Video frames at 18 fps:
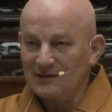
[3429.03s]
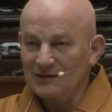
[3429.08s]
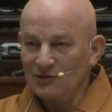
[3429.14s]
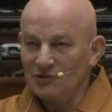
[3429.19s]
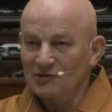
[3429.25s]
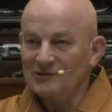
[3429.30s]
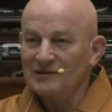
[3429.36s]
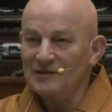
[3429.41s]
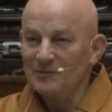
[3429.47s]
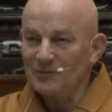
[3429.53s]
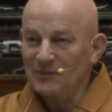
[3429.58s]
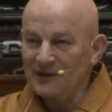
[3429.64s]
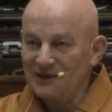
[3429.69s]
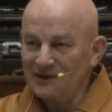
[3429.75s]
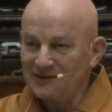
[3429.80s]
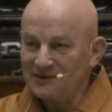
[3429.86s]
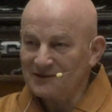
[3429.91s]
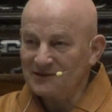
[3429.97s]

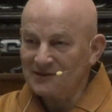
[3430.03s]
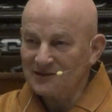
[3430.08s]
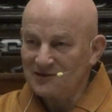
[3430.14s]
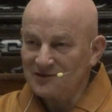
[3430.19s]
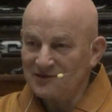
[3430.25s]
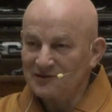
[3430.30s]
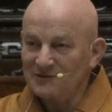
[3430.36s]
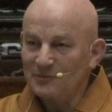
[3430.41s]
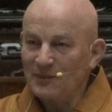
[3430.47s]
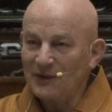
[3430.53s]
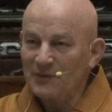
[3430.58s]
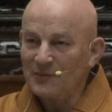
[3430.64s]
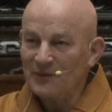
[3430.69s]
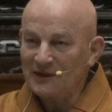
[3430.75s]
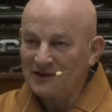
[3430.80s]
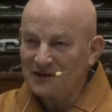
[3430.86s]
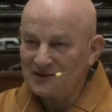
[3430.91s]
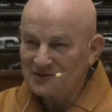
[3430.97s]
contemplating its
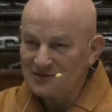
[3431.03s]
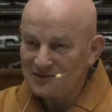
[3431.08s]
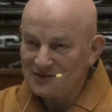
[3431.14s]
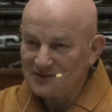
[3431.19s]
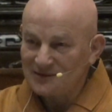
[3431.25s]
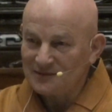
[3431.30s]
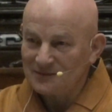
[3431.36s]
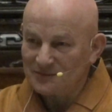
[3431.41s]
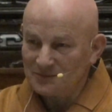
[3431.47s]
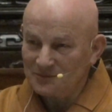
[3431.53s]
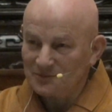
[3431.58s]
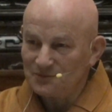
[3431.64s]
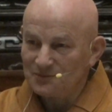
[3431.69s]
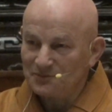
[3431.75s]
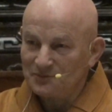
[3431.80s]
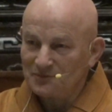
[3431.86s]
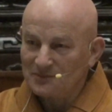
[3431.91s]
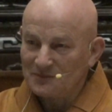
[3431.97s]
impermanence. Hmm?
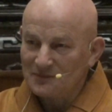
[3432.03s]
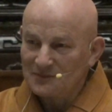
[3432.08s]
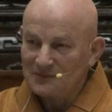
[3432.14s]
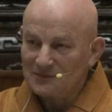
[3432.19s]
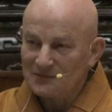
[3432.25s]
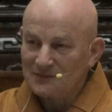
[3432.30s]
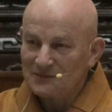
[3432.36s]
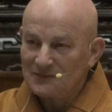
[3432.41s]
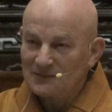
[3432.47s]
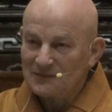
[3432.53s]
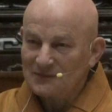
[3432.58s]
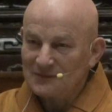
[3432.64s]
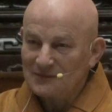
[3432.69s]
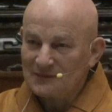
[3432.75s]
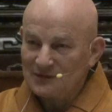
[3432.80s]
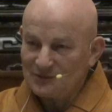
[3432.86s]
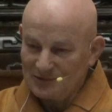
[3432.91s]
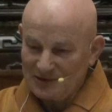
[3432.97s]

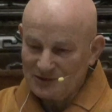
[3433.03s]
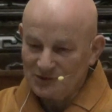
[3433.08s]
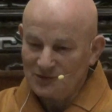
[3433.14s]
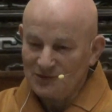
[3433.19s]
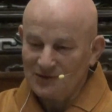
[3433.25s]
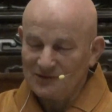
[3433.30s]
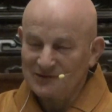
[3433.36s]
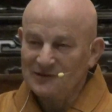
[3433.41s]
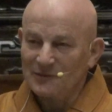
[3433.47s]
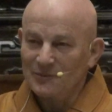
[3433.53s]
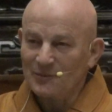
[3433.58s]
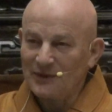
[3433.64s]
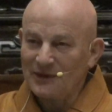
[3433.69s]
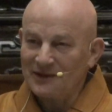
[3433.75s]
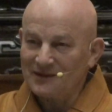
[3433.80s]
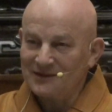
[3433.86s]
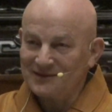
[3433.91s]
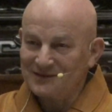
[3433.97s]
When you
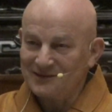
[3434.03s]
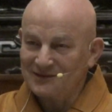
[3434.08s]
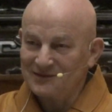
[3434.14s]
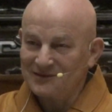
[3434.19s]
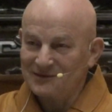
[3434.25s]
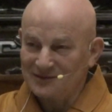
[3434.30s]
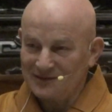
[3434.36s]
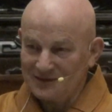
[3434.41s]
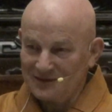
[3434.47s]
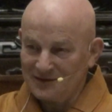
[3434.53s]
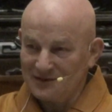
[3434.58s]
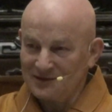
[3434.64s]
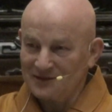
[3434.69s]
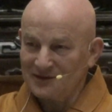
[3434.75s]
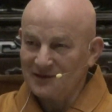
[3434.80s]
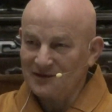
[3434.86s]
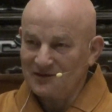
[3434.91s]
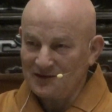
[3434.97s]
contemplate it in
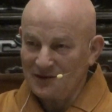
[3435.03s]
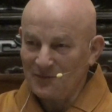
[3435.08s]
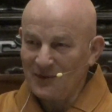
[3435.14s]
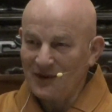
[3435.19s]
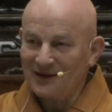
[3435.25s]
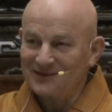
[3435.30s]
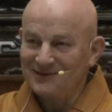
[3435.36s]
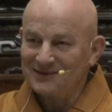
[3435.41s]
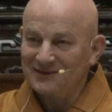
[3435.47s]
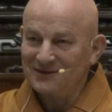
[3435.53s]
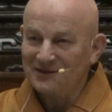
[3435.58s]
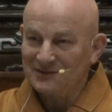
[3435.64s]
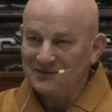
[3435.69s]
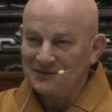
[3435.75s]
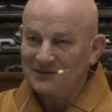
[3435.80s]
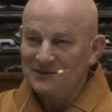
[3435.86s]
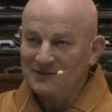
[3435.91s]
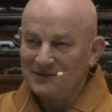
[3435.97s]
samadhi,
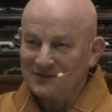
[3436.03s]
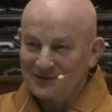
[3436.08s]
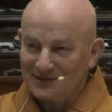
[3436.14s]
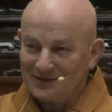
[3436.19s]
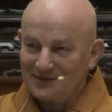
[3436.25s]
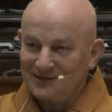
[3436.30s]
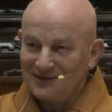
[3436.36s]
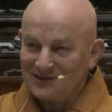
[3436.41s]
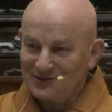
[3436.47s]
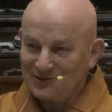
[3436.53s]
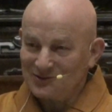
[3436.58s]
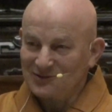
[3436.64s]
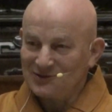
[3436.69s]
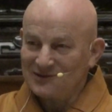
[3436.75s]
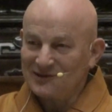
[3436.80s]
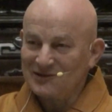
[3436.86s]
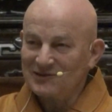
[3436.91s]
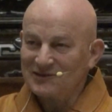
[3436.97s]
you
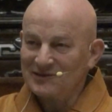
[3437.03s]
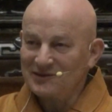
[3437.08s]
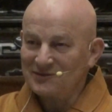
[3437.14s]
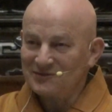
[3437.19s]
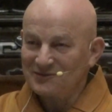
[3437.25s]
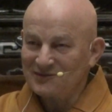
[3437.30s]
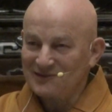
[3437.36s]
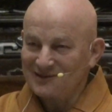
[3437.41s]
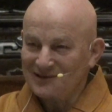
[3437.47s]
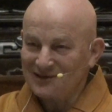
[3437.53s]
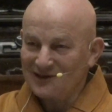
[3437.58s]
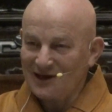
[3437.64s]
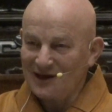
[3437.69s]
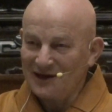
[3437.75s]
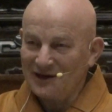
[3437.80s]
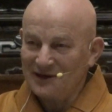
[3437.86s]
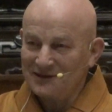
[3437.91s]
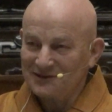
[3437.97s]
receive the
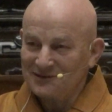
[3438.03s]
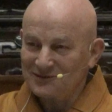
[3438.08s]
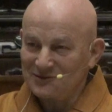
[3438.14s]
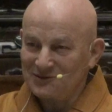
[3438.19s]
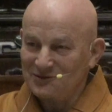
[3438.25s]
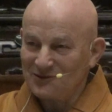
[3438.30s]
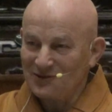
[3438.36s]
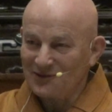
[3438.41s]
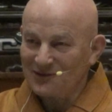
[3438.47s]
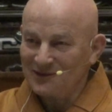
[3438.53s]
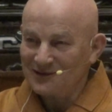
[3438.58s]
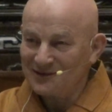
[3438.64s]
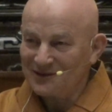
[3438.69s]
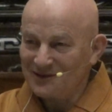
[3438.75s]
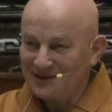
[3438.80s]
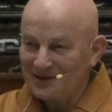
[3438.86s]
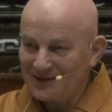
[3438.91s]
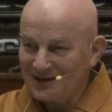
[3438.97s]
great the
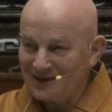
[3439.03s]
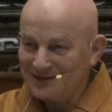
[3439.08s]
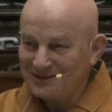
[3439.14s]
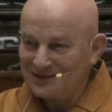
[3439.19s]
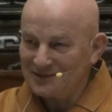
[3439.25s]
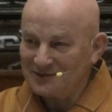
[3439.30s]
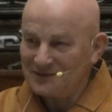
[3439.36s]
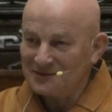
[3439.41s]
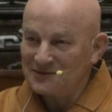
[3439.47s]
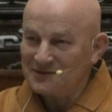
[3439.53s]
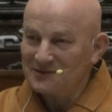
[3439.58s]
joy and